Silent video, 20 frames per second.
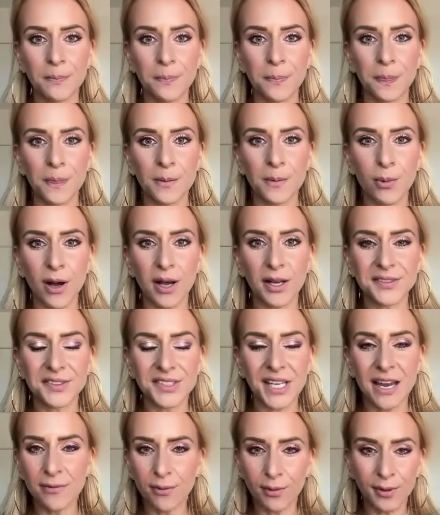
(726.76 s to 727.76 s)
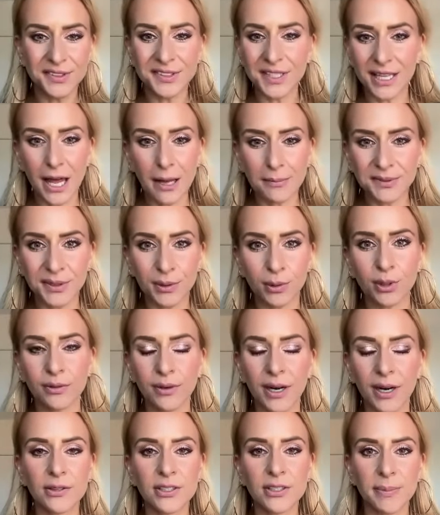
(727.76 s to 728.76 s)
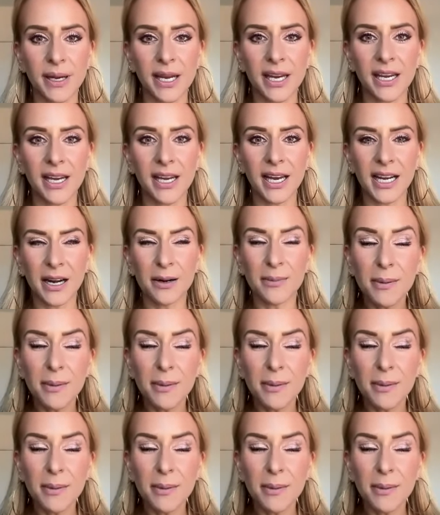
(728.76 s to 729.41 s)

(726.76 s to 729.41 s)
whilst everyone's collapsing all around me. And I remember